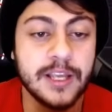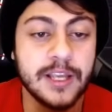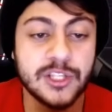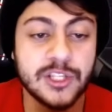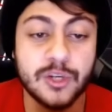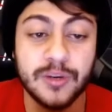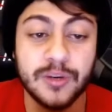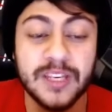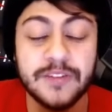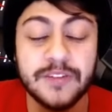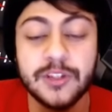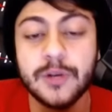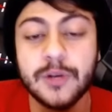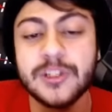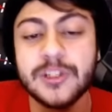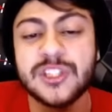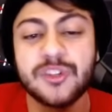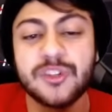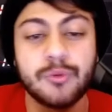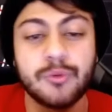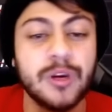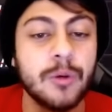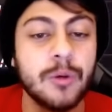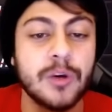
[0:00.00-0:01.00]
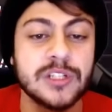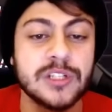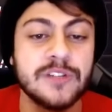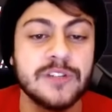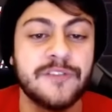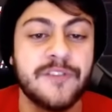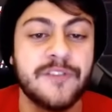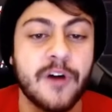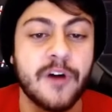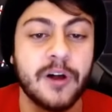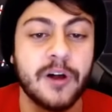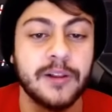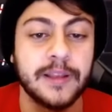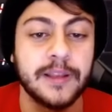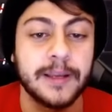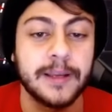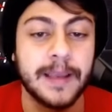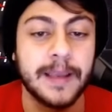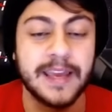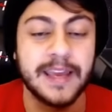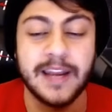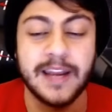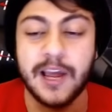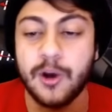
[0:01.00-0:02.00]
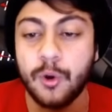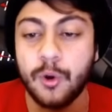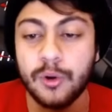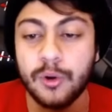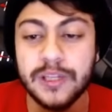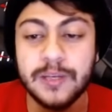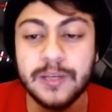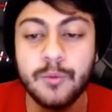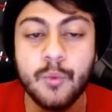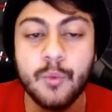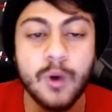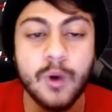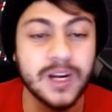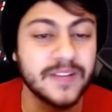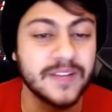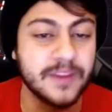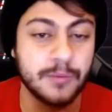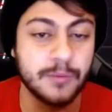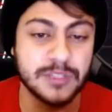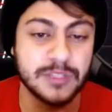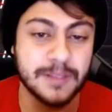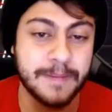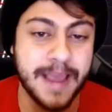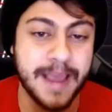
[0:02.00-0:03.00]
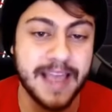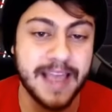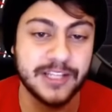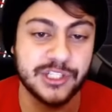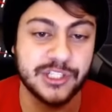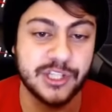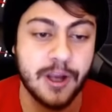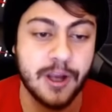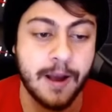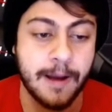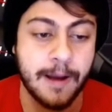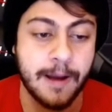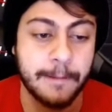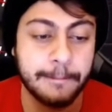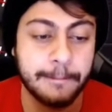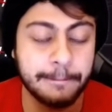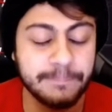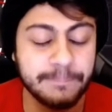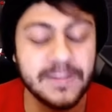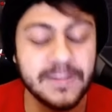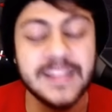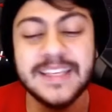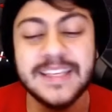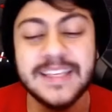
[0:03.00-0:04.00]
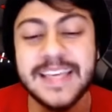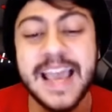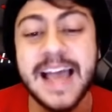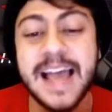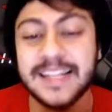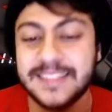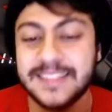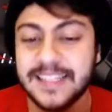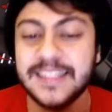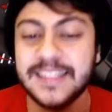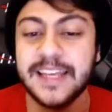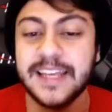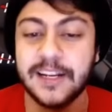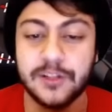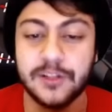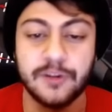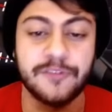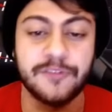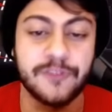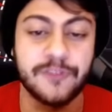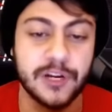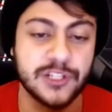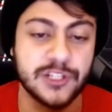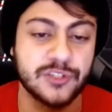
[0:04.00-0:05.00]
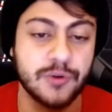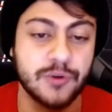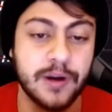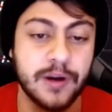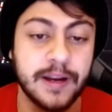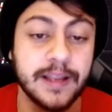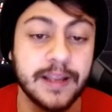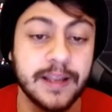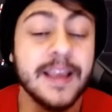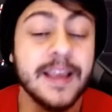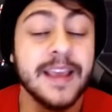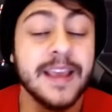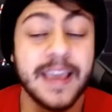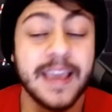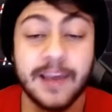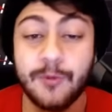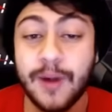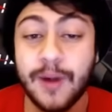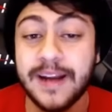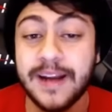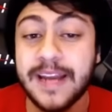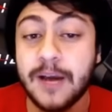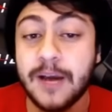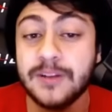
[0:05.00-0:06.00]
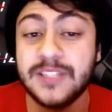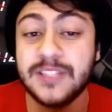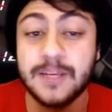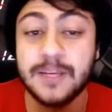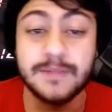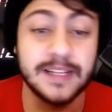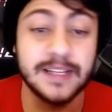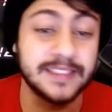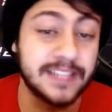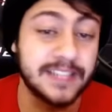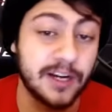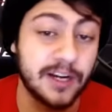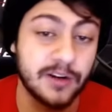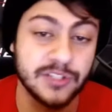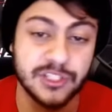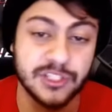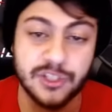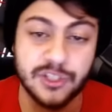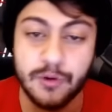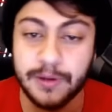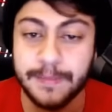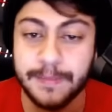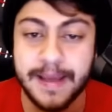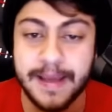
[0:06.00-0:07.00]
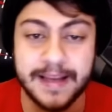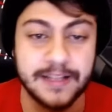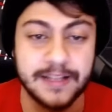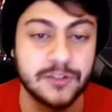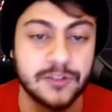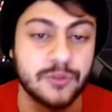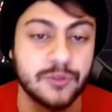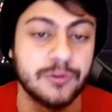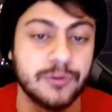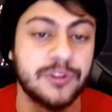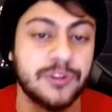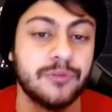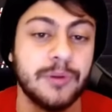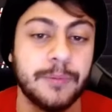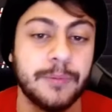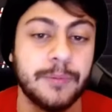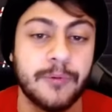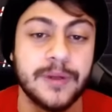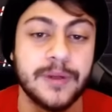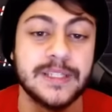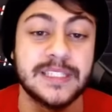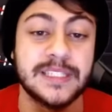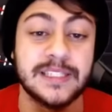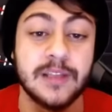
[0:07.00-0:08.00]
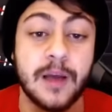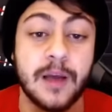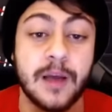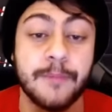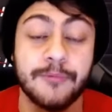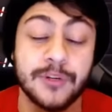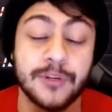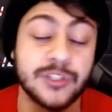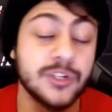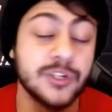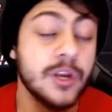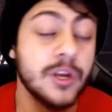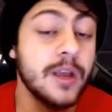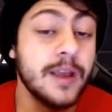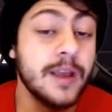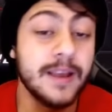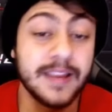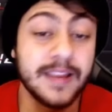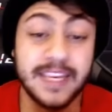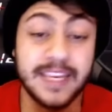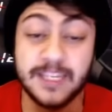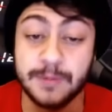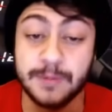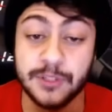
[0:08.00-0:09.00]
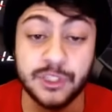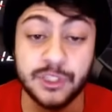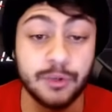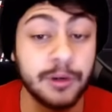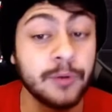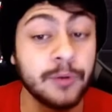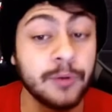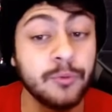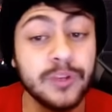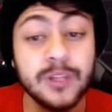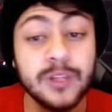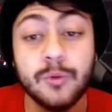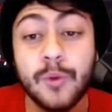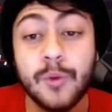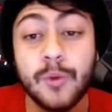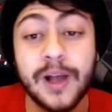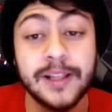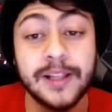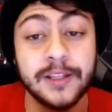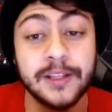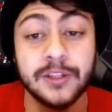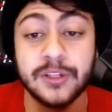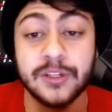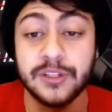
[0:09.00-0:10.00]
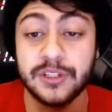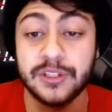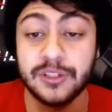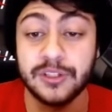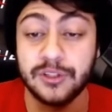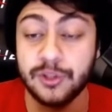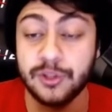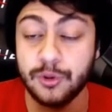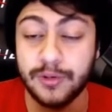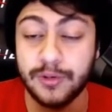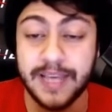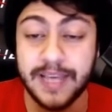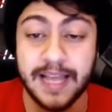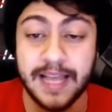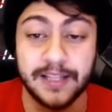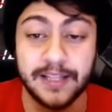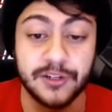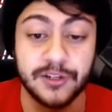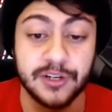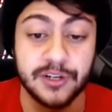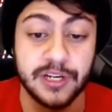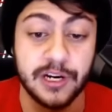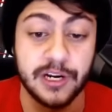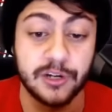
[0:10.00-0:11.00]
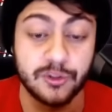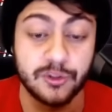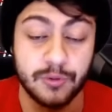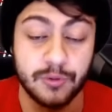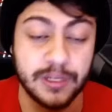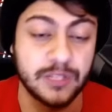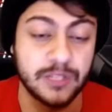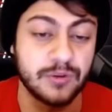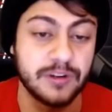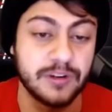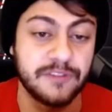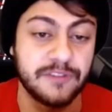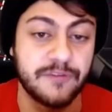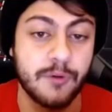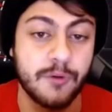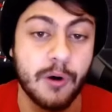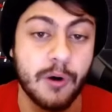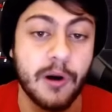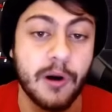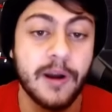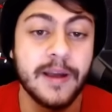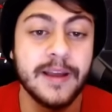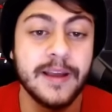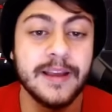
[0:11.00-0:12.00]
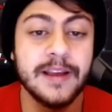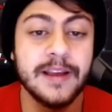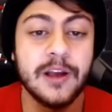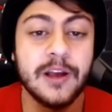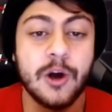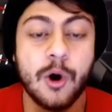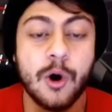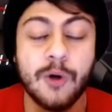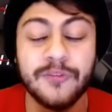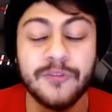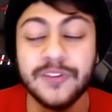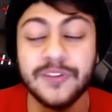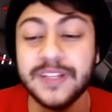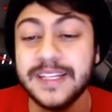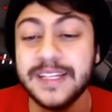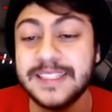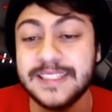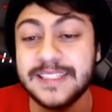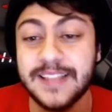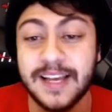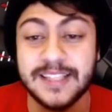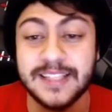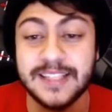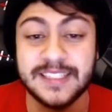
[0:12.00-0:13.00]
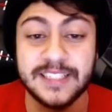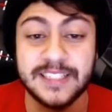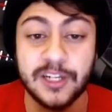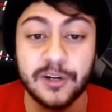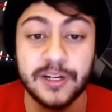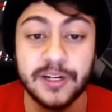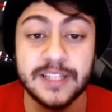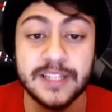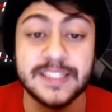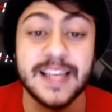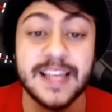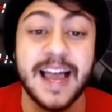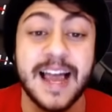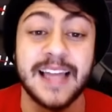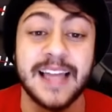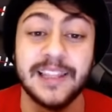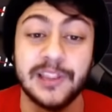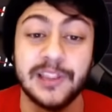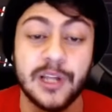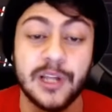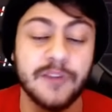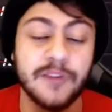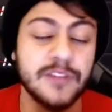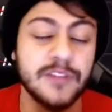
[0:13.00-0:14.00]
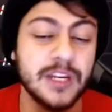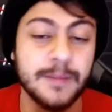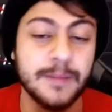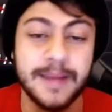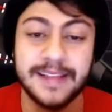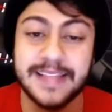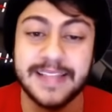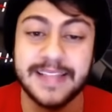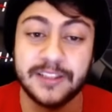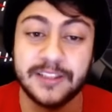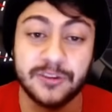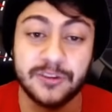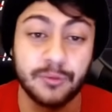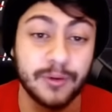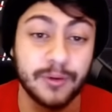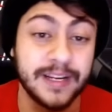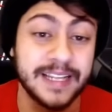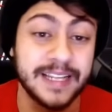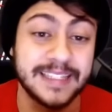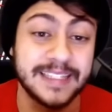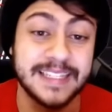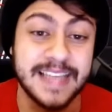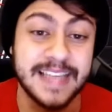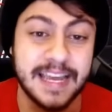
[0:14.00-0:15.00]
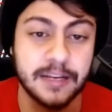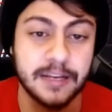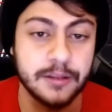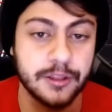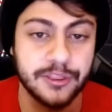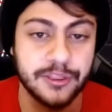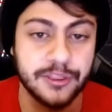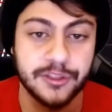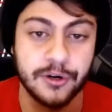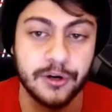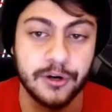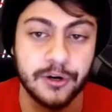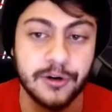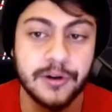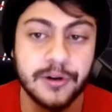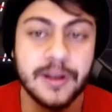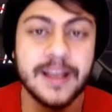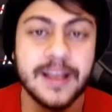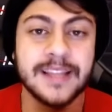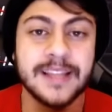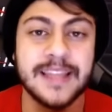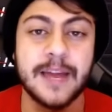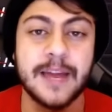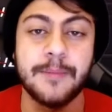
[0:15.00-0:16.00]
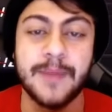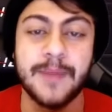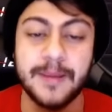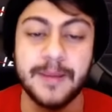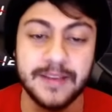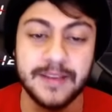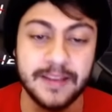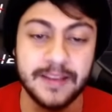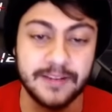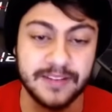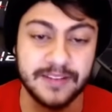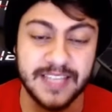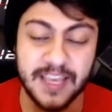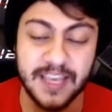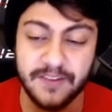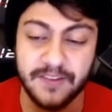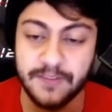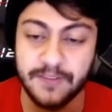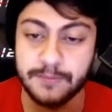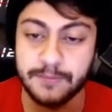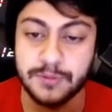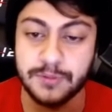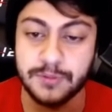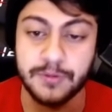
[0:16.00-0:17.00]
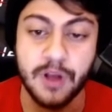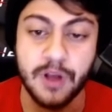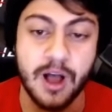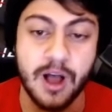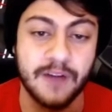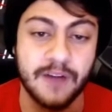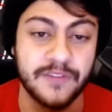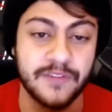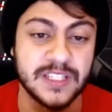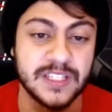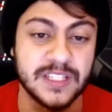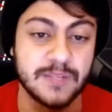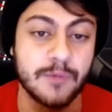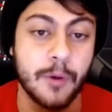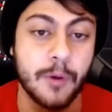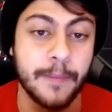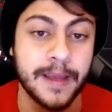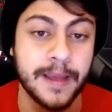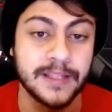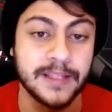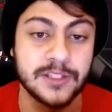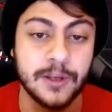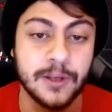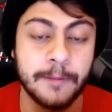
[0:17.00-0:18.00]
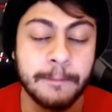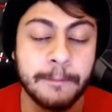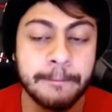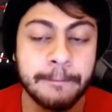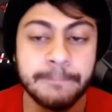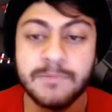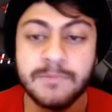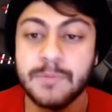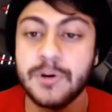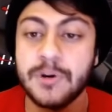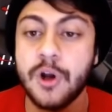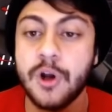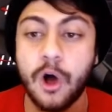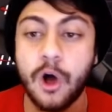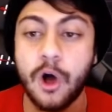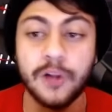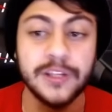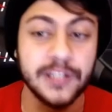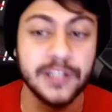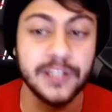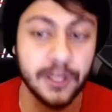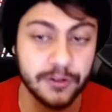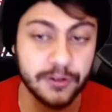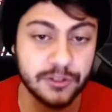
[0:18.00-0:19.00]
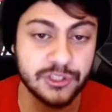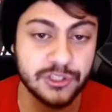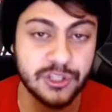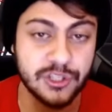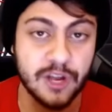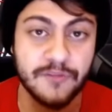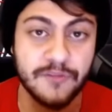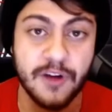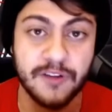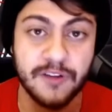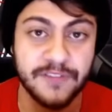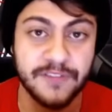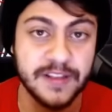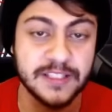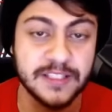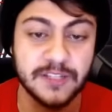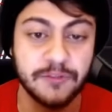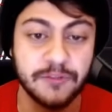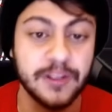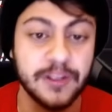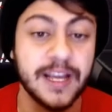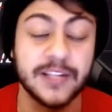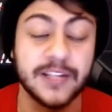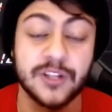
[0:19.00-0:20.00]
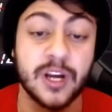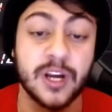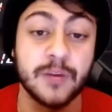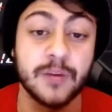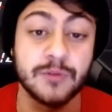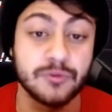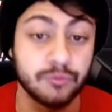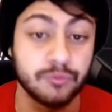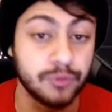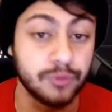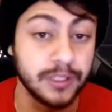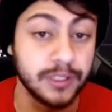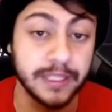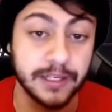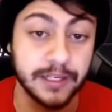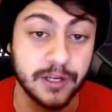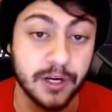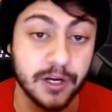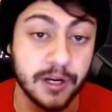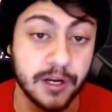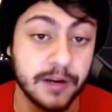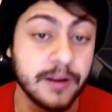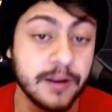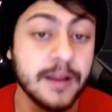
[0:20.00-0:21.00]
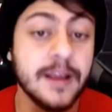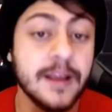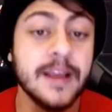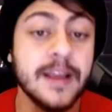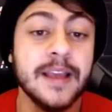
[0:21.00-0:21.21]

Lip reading: So even though his three wasn't falling, and only one of them was a bad shot, and yeah, it did get a little frustrating, and right now it seems like Terrence is going back into a three-point slump, which he's been shooting really well in the new calendar year, 2024. Hopefully it's not serious. I love that he made that three at the end of the third. That maybe gave him some confidence and momentum. But all the other stuff offensively, I thought he was really good.